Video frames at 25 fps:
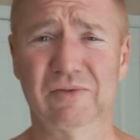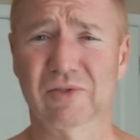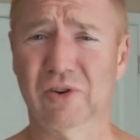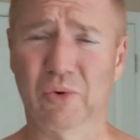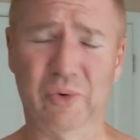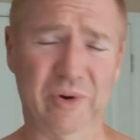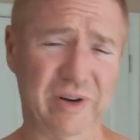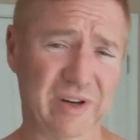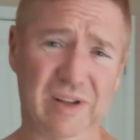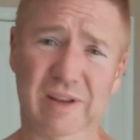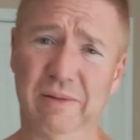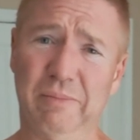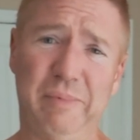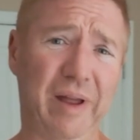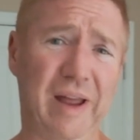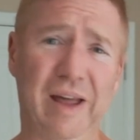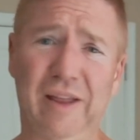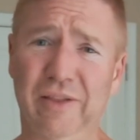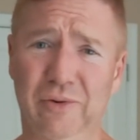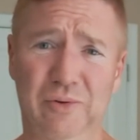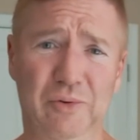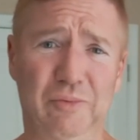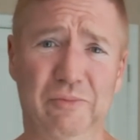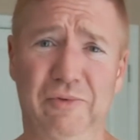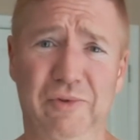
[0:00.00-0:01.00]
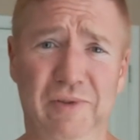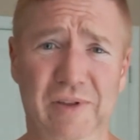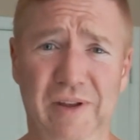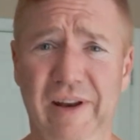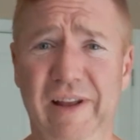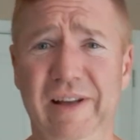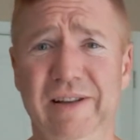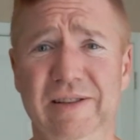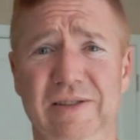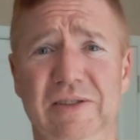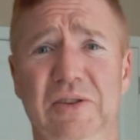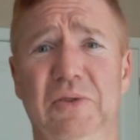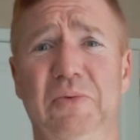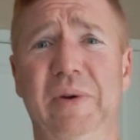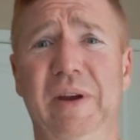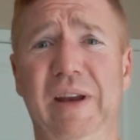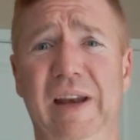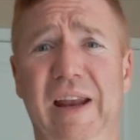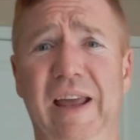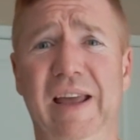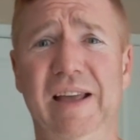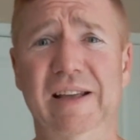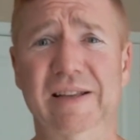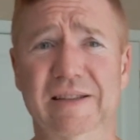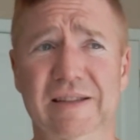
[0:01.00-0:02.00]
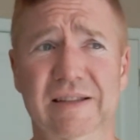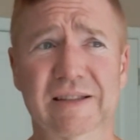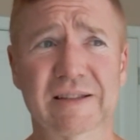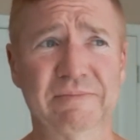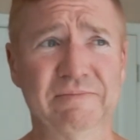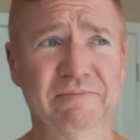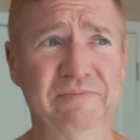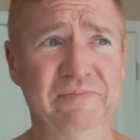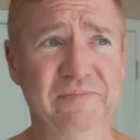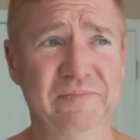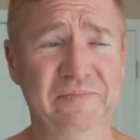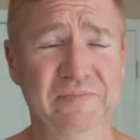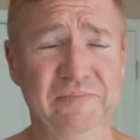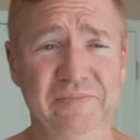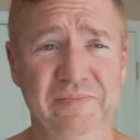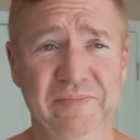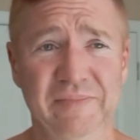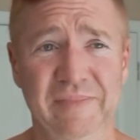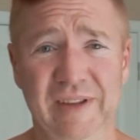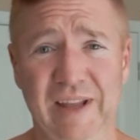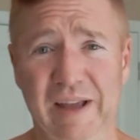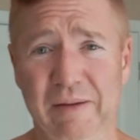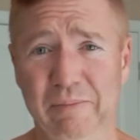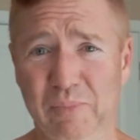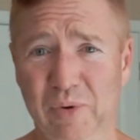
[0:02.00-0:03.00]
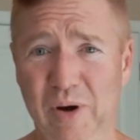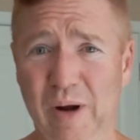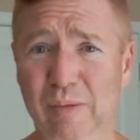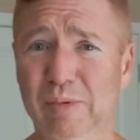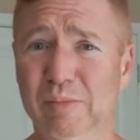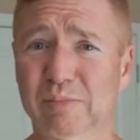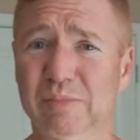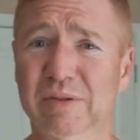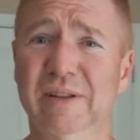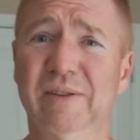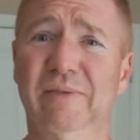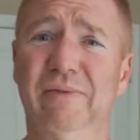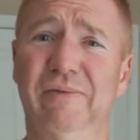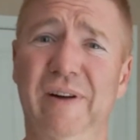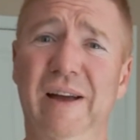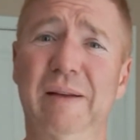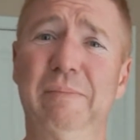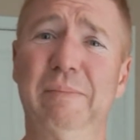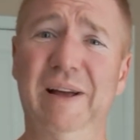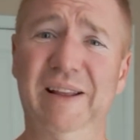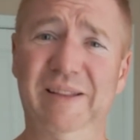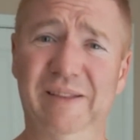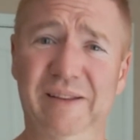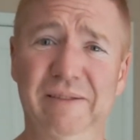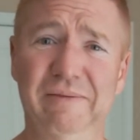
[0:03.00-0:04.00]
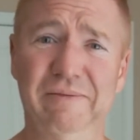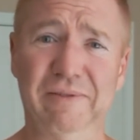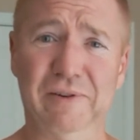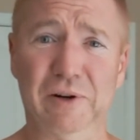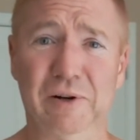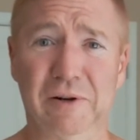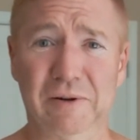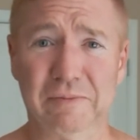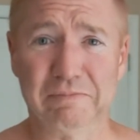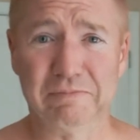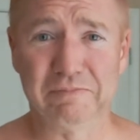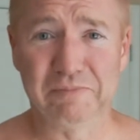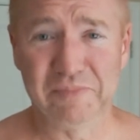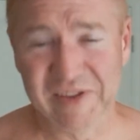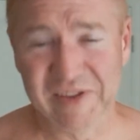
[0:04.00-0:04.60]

going to the bathroom for the next three days and probably find my liver.